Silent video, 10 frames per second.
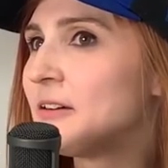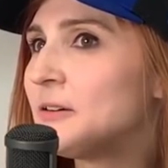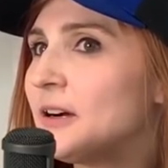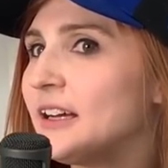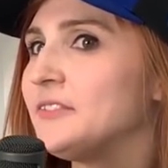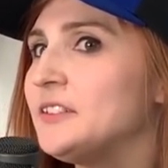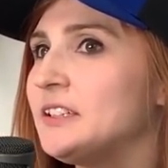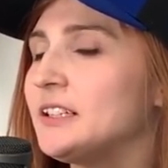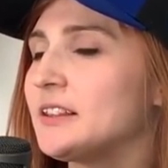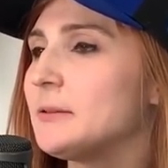So I
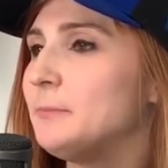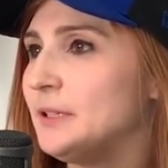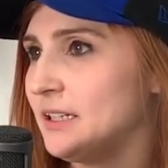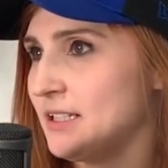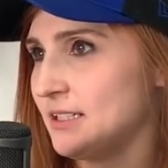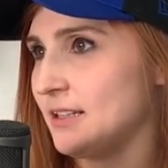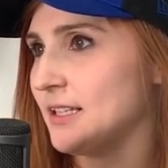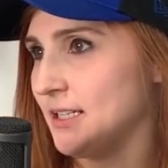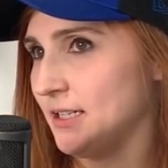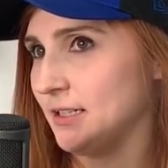feel like the biggest
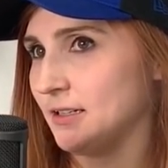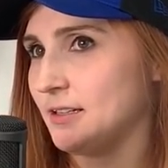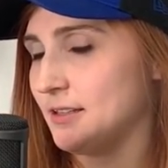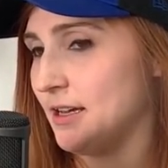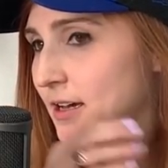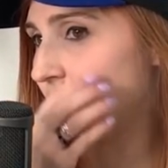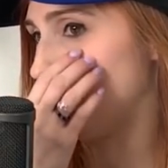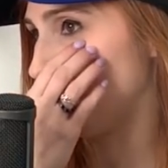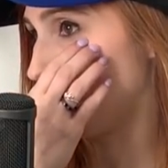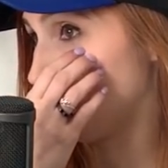thing
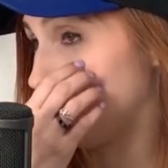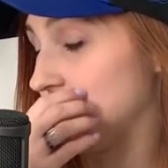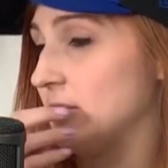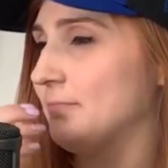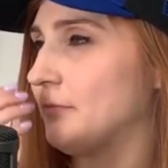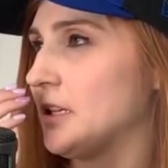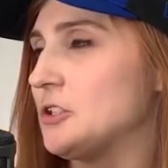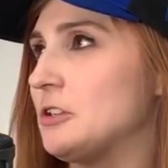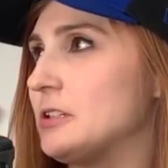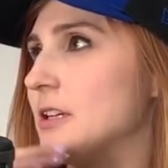that Like, I
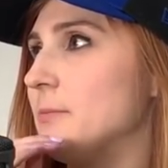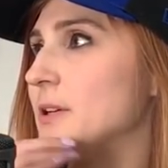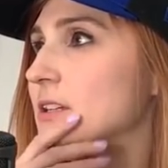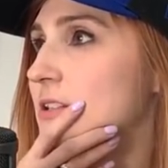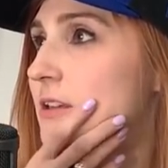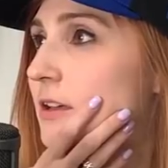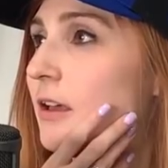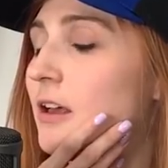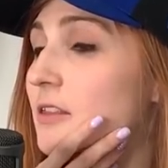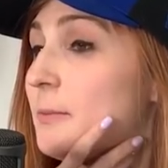shouldn't say the biggest thing.
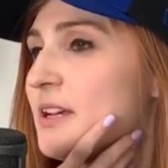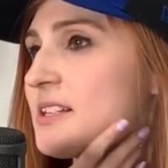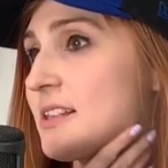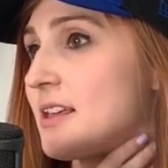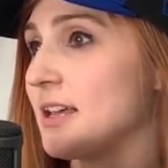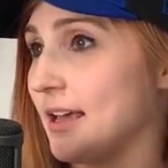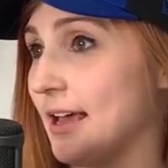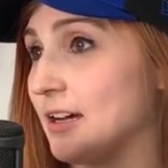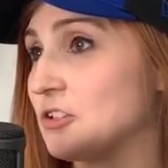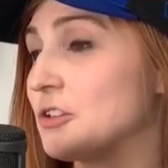The biggest thing
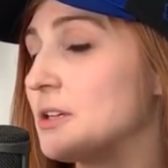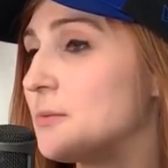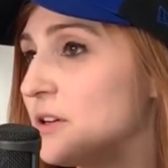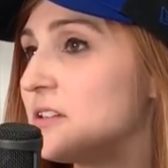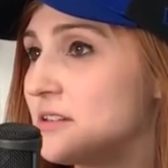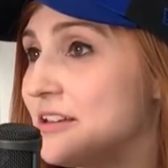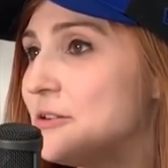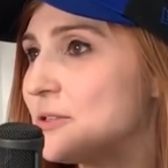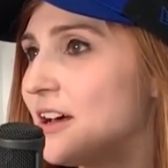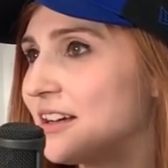actually was the
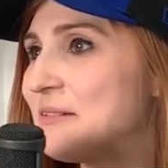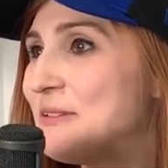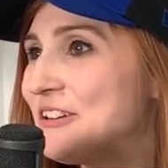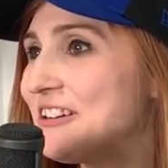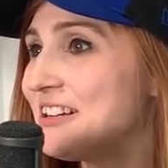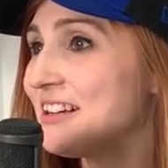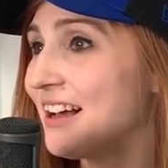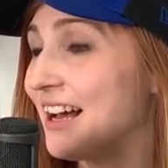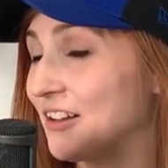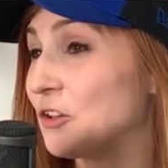Utah community.
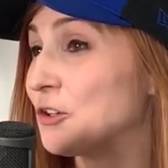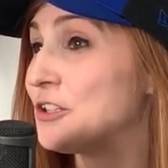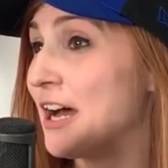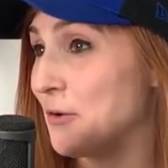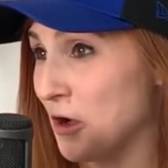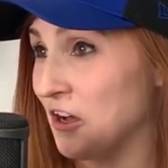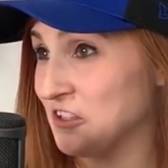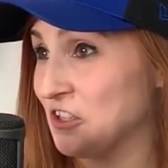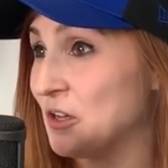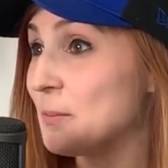I learned how
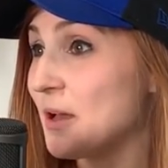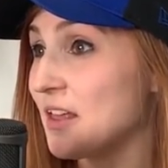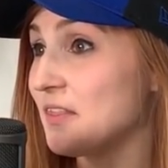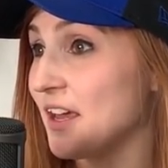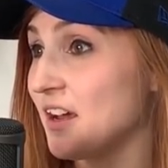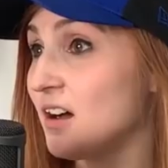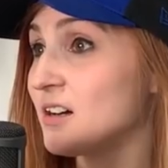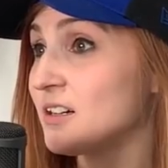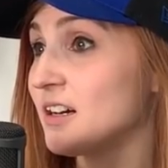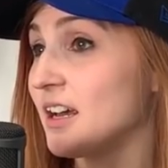awesome they
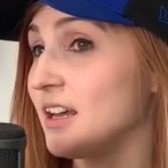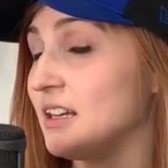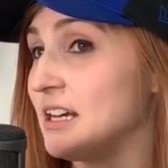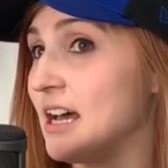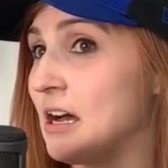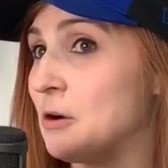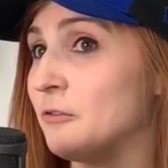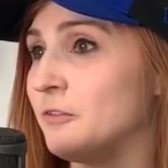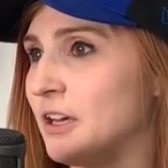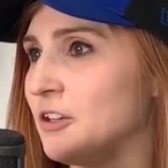are and
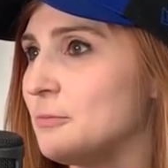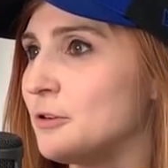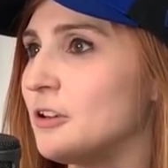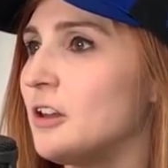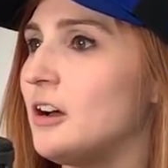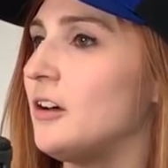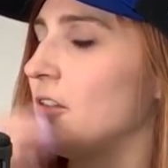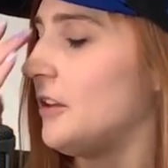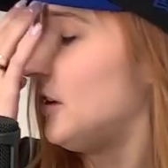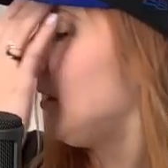how valuable all
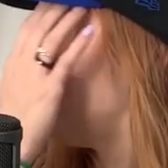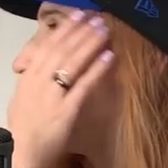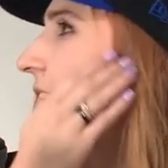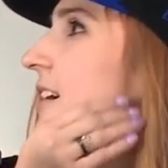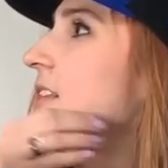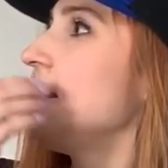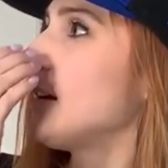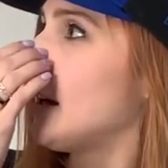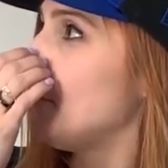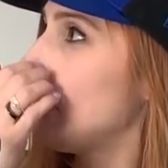the, I
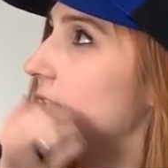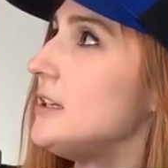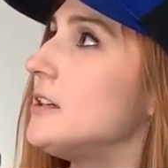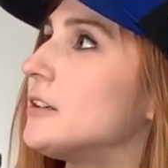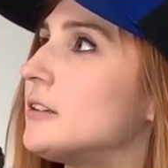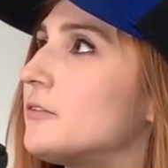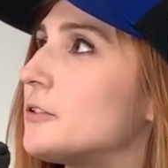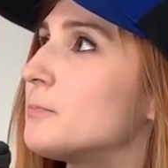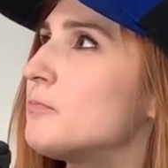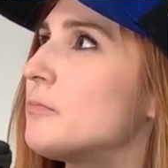think I've been here
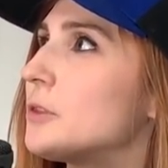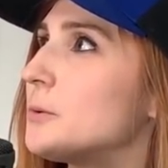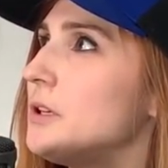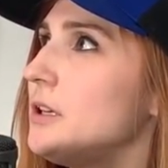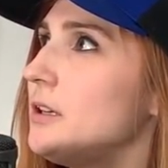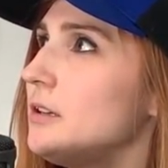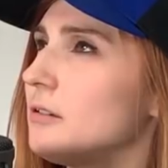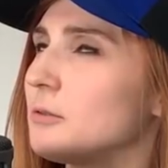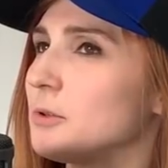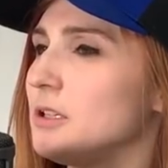for
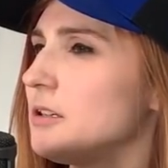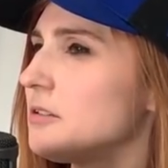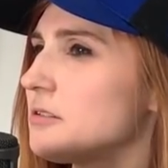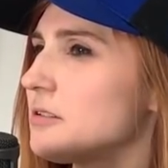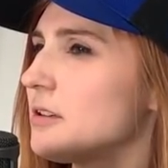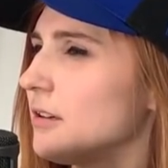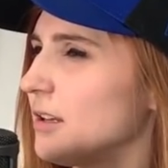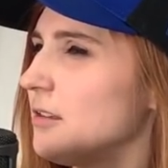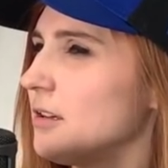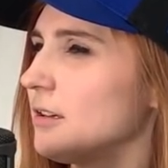three, three years,
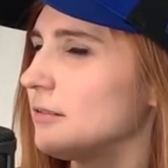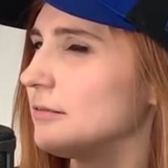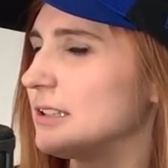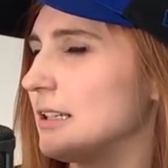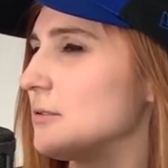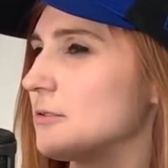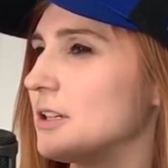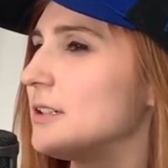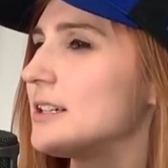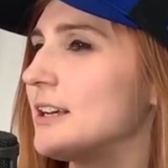I think. Sounds
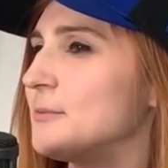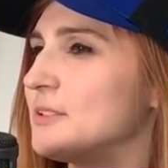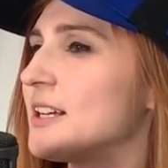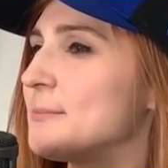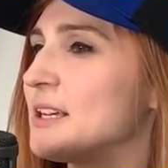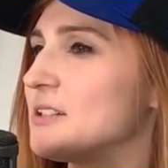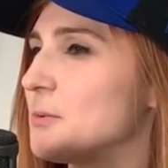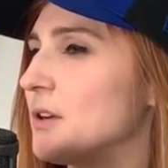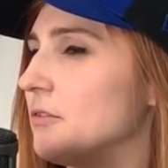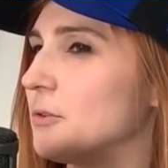right. Time mm-hmm. time gets
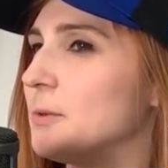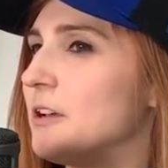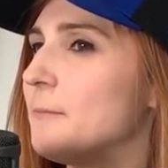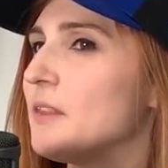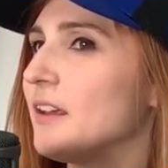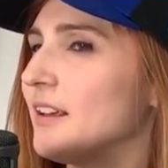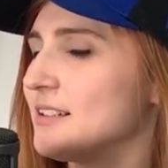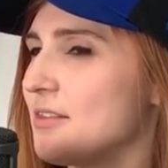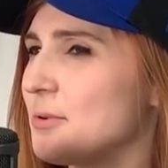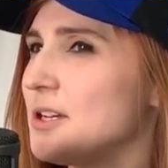away from me. Mm-hmm.
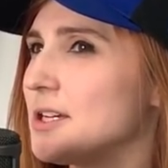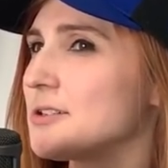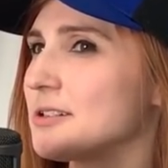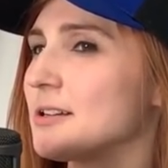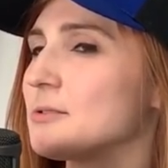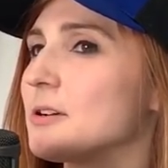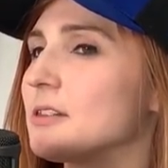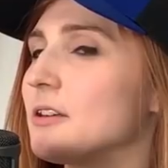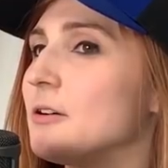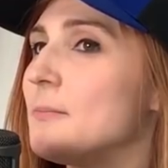Three years sounds
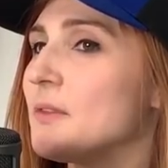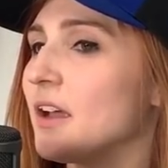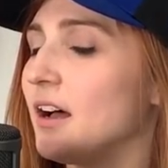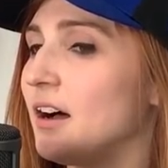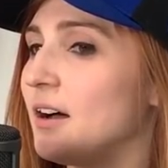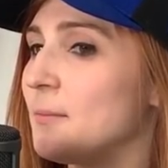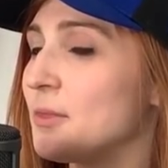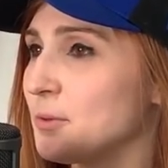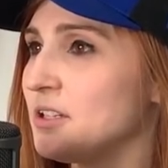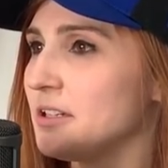right, though. Um,
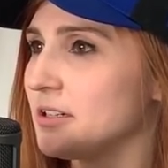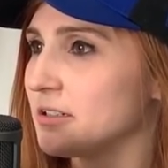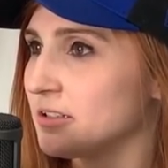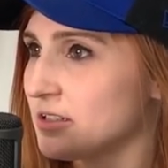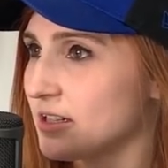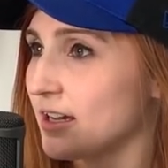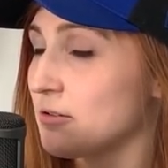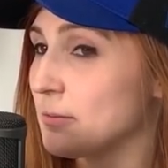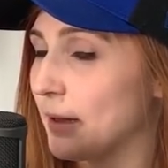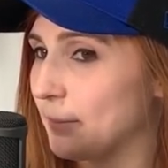three years.
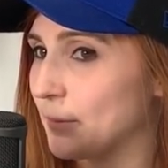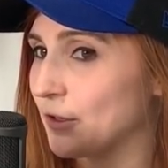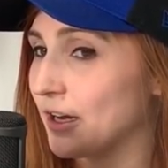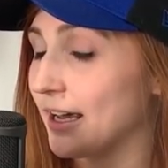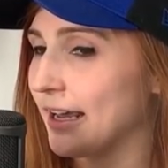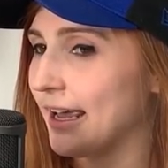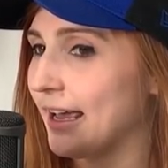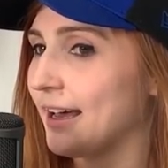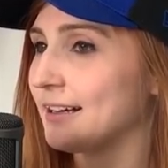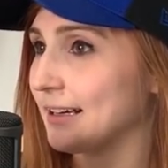I remember I
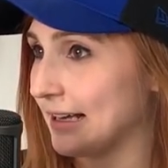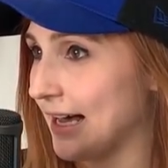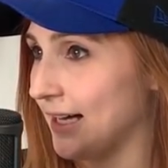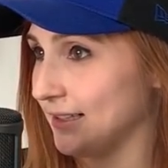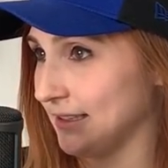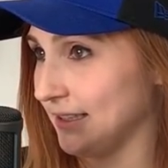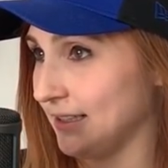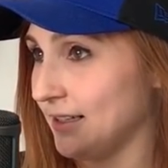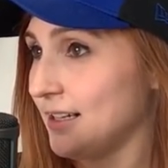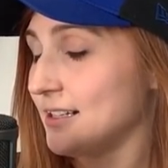had a
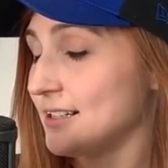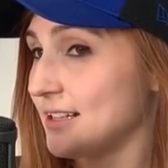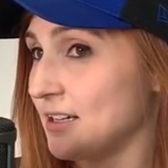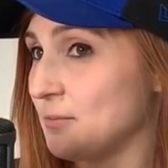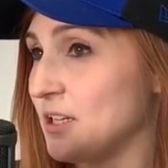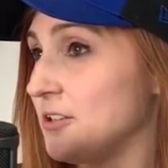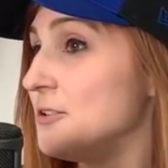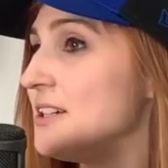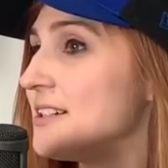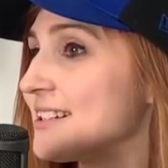colleague say to me,
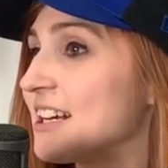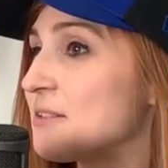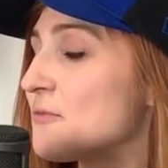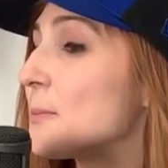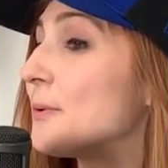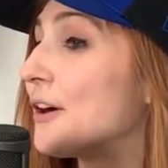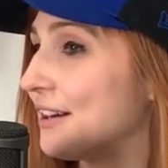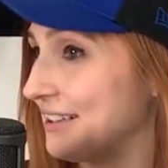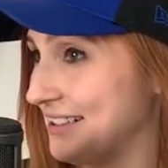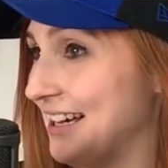you need to sign up for
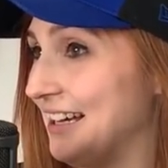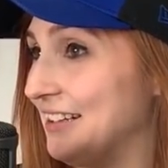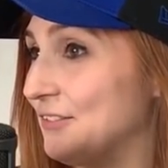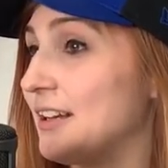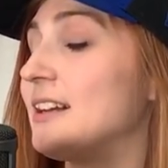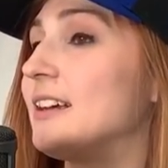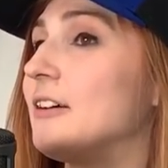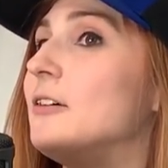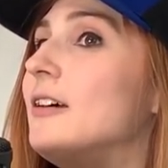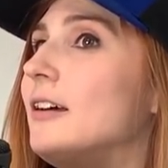Product Hive. Mm-hmm. And I
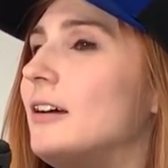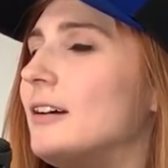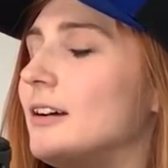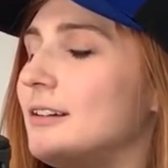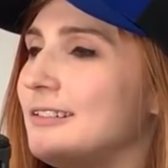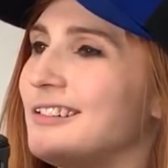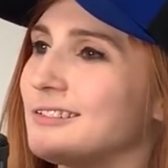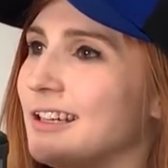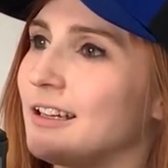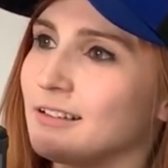go, oh,
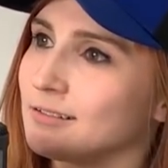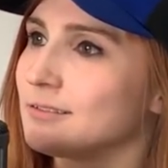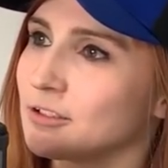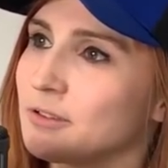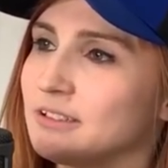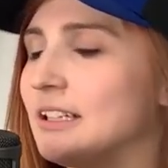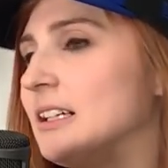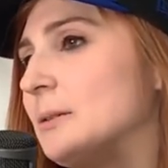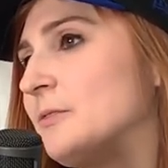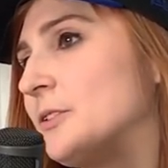okay. So I
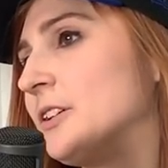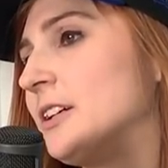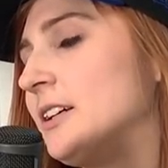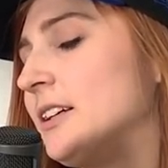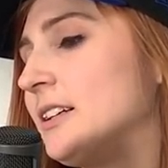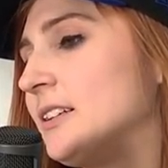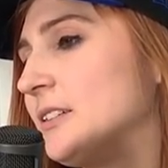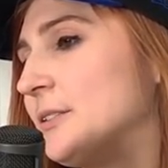signed up for it. And